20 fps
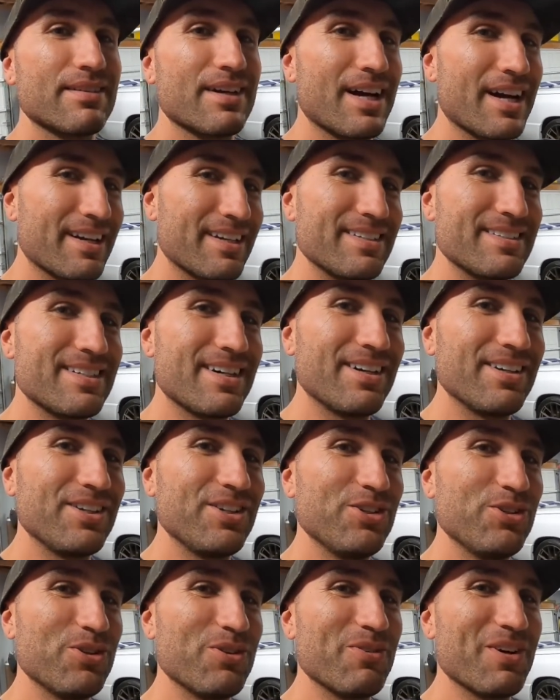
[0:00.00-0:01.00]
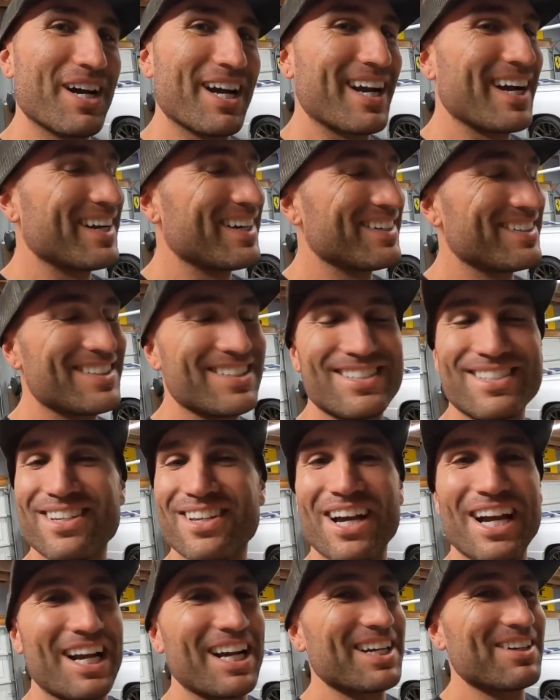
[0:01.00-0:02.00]
I'm gonna tell you, I gotta
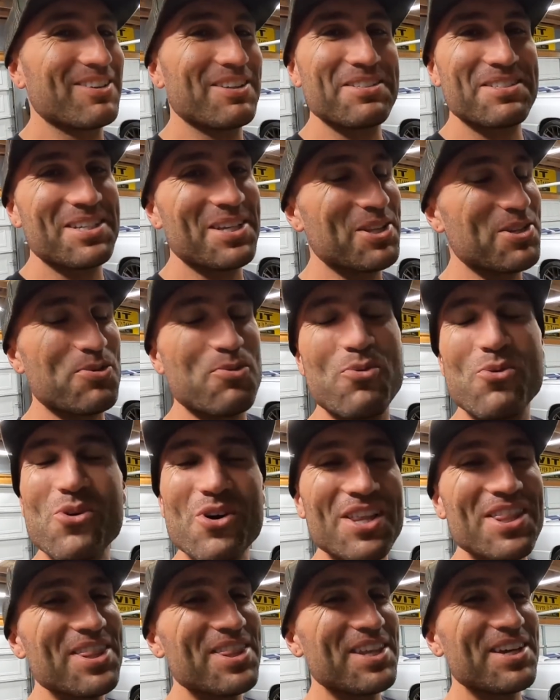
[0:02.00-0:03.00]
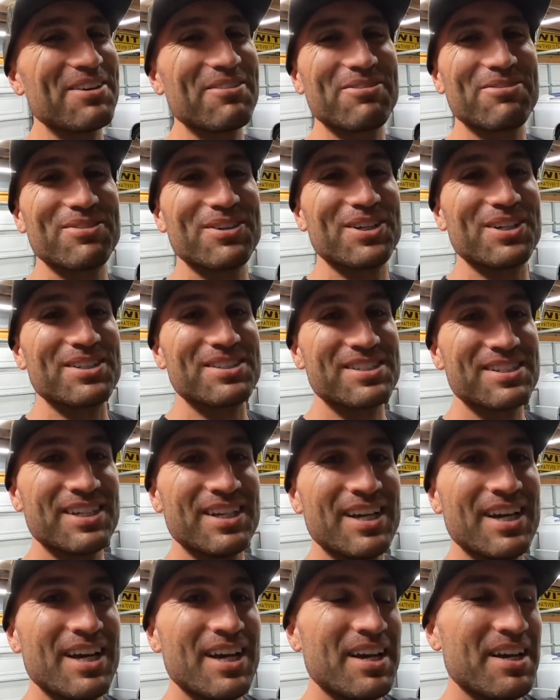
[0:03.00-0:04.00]
say this one thing first.
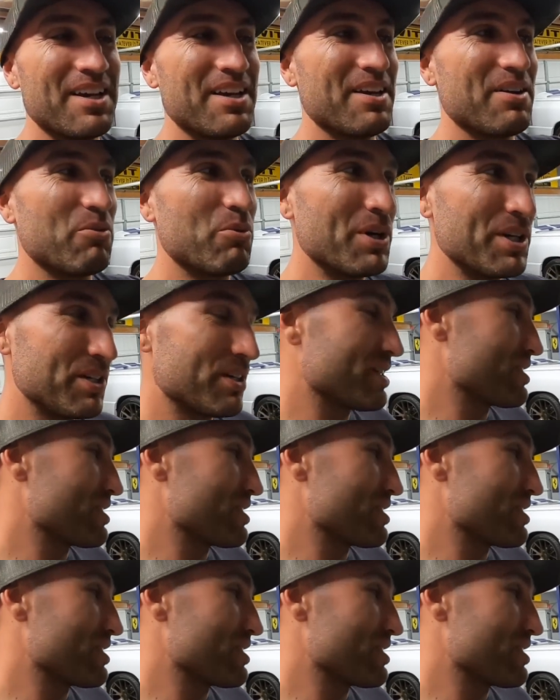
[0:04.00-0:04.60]
When you